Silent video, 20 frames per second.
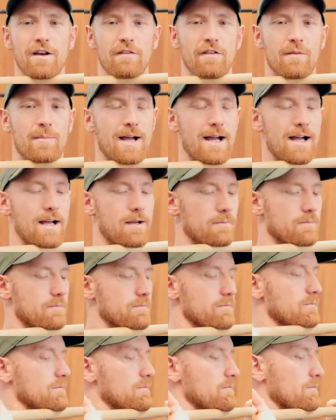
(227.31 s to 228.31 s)
of the bar.
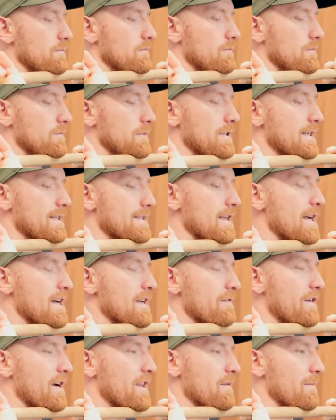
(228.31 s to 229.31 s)
Just slightly
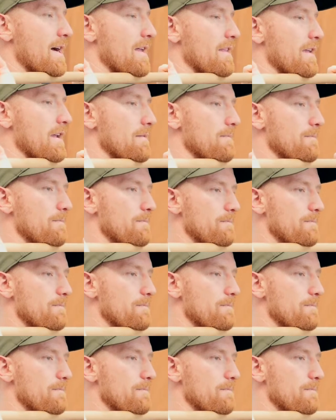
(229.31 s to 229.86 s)
in front of the bar there.